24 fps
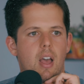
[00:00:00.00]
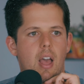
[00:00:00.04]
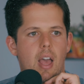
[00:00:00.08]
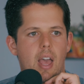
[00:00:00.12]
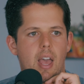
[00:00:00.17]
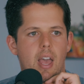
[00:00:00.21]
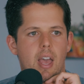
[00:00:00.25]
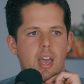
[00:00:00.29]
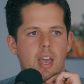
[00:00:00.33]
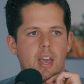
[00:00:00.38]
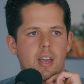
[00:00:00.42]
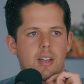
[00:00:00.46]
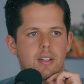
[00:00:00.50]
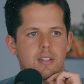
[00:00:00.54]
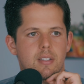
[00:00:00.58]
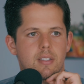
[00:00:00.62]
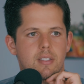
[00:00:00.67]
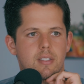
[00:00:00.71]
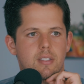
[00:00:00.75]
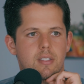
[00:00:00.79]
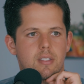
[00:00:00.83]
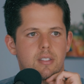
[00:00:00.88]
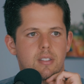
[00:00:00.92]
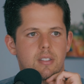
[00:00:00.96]

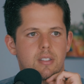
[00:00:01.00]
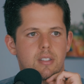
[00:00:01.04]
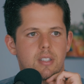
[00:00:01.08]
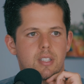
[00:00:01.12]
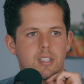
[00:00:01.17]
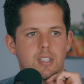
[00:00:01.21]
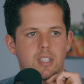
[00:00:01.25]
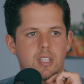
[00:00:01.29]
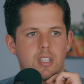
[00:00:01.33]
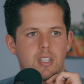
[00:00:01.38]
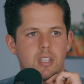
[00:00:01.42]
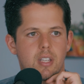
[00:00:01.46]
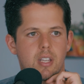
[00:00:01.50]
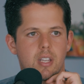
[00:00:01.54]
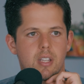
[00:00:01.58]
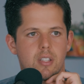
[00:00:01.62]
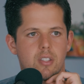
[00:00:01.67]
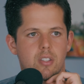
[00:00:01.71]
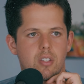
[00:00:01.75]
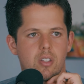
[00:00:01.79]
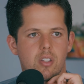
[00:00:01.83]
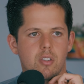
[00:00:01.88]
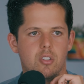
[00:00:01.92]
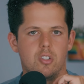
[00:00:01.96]
And it's,
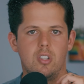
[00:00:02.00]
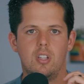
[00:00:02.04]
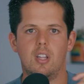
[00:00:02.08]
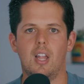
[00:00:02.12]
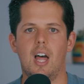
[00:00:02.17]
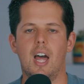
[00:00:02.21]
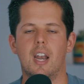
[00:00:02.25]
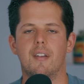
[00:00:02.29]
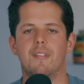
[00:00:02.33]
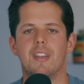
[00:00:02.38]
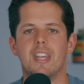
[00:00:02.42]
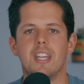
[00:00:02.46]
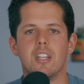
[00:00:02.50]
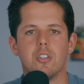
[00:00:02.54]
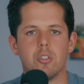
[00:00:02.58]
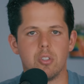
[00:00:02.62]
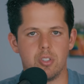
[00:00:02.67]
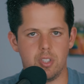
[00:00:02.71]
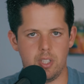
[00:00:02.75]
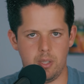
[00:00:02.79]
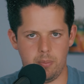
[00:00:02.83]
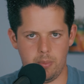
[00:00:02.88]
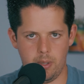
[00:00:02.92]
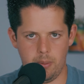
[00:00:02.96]
it's, there's a lot of
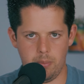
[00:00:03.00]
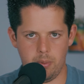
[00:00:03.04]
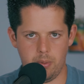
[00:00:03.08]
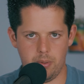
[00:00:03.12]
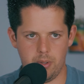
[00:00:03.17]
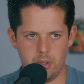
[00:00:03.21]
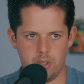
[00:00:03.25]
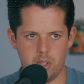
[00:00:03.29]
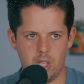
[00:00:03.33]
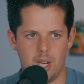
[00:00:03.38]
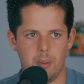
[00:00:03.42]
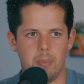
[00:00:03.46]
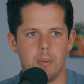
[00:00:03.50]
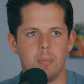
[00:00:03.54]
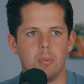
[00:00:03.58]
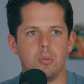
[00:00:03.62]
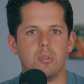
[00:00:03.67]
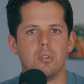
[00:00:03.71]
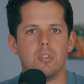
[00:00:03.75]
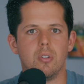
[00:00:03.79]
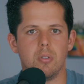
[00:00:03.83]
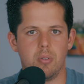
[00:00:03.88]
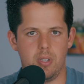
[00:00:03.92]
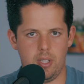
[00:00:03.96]
interesting people. There's a lot of people
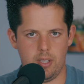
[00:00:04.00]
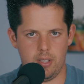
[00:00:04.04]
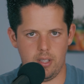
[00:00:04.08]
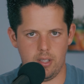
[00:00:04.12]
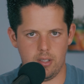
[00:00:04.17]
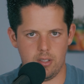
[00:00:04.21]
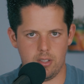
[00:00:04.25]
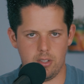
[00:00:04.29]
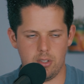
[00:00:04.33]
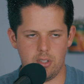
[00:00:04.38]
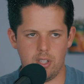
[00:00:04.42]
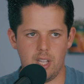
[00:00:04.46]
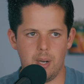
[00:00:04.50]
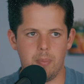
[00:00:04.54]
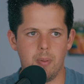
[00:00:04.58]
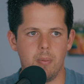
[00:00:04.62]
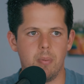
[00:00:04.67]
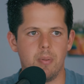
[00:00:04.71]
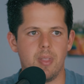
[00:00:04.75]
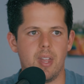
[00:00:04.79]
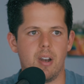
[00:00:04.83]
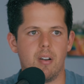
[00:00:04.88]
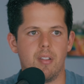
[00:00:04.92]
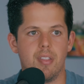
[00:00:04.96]
doing things. There's a lot of
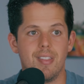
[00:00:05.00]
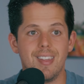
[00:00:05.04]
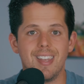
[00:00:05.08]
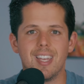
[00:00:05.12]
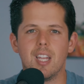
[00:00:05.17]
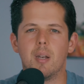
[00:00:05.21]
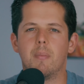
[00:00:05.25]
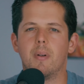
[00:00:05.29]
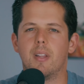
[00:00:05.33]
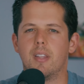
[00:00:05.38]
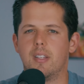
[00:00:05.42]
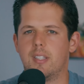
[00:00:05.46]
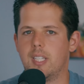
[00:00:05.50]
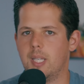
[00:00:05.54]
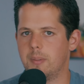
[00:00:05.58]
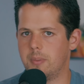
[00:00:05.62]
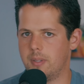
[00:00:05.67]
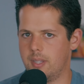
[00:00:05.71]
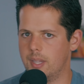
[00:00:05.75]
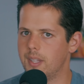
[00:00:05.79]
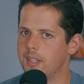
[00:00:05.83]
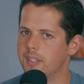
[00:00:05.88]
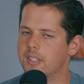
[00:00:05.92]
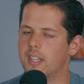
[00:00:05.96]
people that are thinking about the types
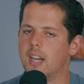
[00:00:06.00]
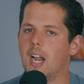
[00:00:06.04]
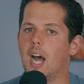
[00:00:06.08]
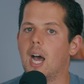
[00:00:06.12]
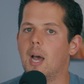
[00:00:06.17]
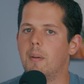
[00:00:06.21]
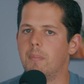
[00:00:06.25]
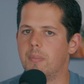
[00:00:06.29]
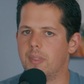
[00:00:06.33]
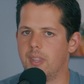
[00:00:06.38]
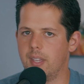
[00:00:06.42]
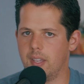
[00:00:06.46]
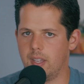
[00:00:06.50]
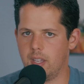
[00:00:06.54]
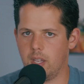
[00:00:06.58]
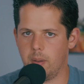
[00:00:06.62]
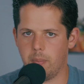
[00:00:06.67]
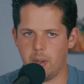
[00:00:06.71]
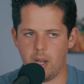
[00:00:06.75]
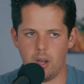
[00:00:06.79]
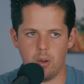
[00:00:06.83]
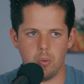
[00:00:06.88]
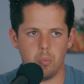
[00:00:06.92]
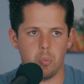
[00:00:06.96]
of things that I'm thinking
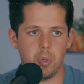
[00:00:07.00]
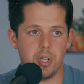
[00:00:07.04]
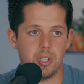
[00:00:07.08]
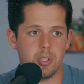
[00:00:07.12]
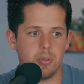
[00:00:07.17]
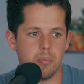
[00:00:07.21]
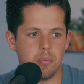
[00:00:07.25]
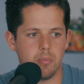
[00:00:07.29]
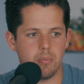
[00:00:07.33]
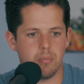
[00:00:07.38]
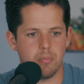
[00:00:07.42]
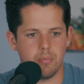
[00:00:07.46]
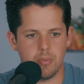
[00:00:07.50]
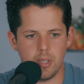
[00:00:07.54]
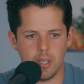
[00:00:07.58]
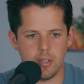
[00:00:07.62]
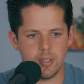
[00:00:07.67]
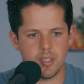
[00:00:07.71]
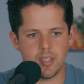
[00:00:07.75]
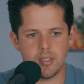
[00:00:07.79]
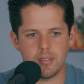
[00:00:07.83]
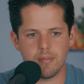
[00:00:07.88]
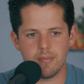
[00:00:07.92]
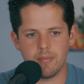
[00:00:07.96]
about, which
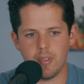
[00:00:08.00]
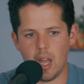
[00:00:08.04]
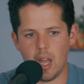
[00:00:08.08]
there's